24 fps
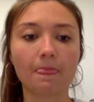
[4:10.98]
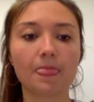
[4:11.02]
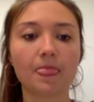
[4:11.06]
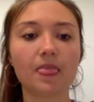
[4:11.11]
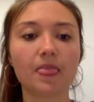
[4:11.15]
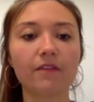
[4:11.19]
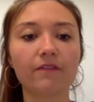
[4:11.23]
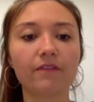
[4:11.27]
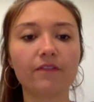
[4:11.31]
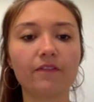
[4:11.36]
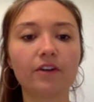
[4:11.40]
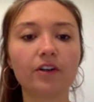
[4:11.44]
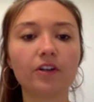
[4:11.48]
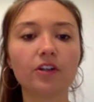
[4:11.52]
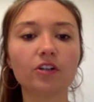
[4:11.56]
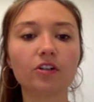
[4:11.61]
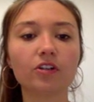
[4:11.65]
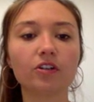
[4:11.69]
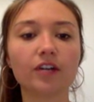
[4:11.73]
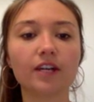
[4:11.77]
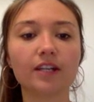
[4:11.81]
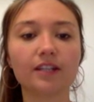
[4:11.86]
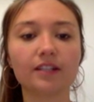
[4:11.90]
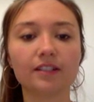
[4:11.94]
The Fertile
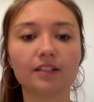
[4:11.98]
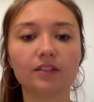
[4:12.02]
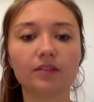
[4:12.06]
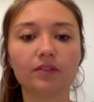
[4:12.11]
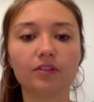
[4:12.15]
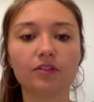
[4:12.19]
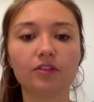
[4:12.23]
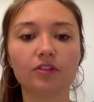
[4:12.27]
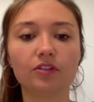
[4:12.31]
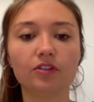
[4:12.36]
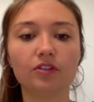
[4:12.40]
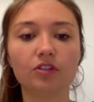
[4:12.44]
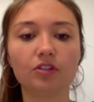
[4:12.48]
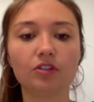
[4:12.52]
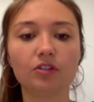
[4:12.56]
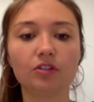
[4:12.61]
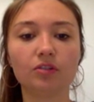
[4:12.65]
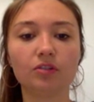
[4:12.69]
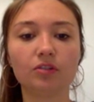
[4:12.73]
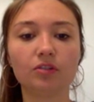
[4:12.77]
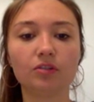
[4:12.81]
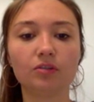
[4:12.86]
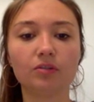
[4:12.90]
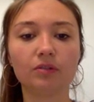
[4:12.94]
Crescent was suitable
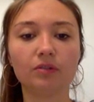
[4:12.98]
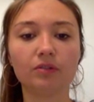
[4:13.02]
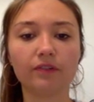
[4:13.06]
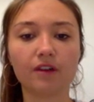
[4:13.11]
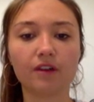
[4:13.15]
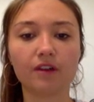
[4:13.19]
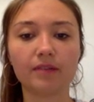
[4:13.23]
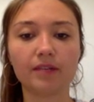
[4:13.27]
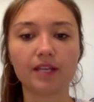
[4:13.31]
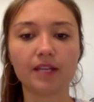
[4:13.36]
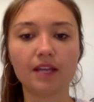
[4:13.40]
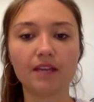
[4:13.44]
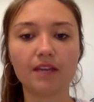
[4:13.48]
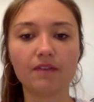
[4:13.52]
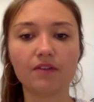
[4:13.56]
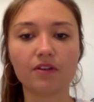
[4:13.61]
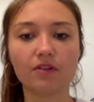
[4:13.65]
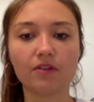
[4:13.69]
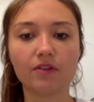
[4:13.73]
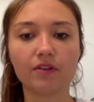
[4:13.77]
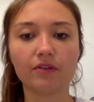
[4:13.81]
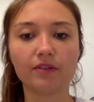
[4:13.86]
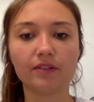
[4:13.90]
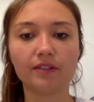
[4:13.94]
for farming, even
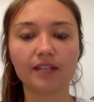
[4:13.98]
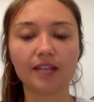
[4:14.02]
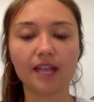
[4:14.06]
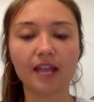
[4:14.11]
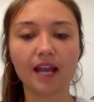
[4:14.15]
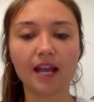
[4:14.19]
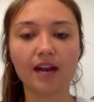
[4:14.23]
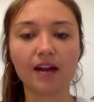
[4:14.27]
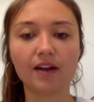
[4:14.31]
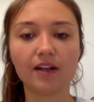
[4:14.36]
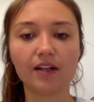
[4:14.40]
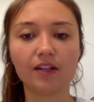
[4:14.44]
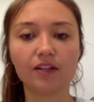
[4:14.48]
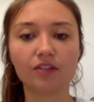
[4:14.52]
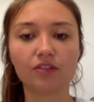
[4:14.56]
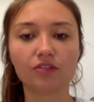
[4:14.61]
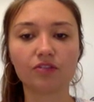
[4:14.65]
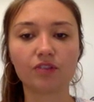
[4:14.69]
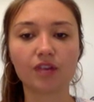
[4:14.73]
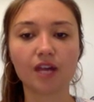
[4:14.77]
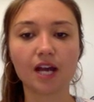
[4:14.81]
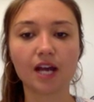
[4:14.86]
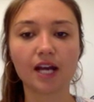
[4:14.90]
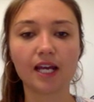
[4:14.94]
though it was arid,
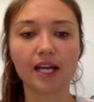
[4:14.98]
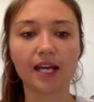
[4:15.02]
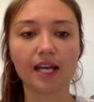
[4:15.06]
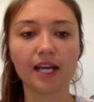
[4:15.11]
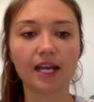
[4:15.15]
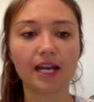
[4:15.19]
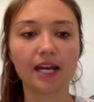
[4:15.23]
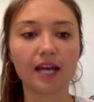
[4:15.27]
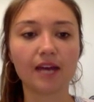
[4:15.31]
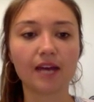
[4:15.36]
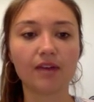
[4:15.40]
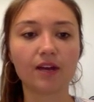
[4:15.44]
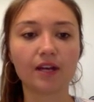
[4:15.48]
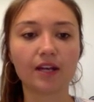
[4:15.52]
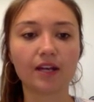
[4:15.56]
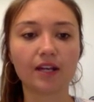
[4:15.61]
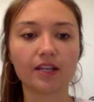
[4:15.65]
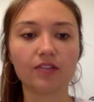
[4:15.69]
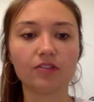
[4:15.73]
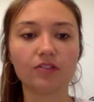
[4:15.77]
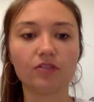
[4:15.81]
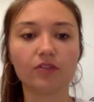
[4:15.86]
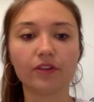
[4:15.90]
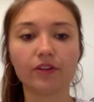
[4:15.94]
dry, and had rocky
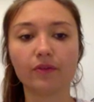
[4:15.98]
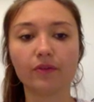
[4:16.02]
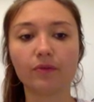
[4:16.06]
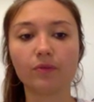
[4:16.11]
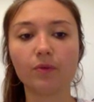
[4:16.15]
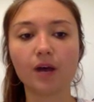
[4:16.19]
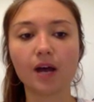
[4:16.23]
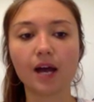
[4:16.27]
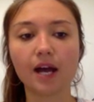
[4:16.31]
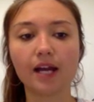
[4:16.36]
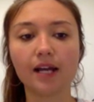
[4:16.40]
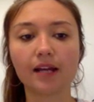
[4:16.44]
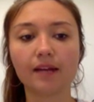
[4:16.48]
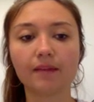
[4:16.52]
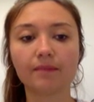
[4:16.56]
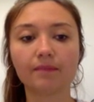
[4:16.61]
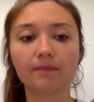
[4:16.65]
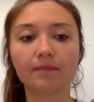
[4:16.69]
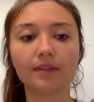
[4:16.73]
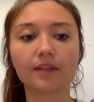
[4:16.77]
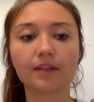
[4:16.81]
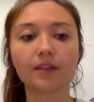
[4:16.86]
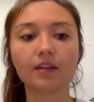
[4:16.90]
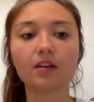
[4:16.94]
soil. Why?
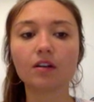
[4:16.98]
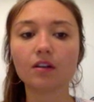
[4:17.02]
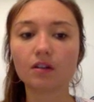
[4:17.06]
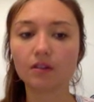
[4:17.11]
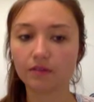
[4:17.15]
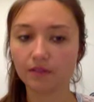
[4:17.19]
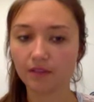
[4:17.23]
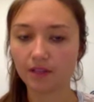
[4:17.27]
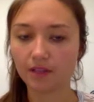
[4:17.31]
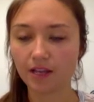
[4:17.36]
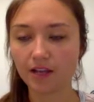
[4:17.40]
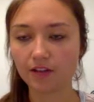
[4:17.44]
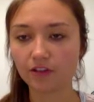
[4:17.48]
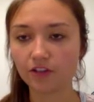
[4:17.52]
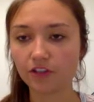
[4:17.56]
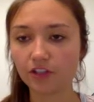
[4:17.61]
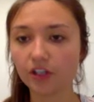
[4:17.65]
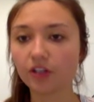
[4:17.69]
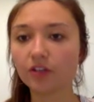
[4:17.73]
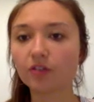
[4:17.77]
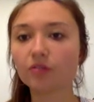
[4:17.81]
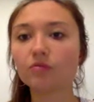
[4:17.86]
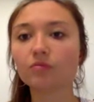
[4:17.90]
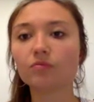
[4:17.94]
The
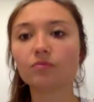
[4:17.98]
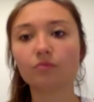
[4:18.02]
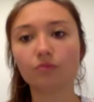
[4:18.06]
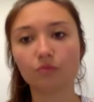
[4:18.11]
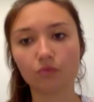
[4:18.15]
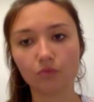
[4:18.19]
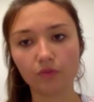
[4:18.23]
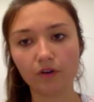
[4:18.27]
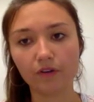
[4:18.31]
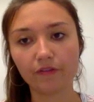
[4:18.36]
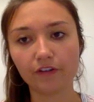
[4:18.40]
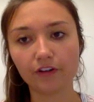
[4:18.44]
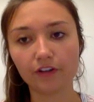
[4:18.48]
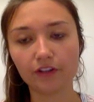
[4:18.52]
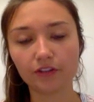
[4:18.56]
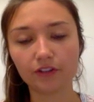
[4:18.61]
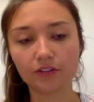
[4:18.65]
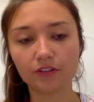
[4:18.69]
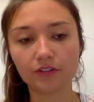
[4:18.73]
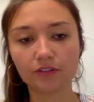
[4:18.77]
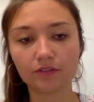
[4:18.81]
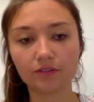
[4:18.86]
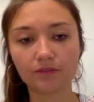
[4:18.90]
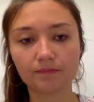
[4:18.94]
answer,
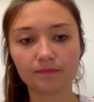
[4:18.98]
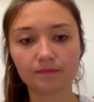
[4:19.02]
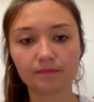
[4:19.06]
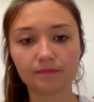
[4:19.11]
rivers.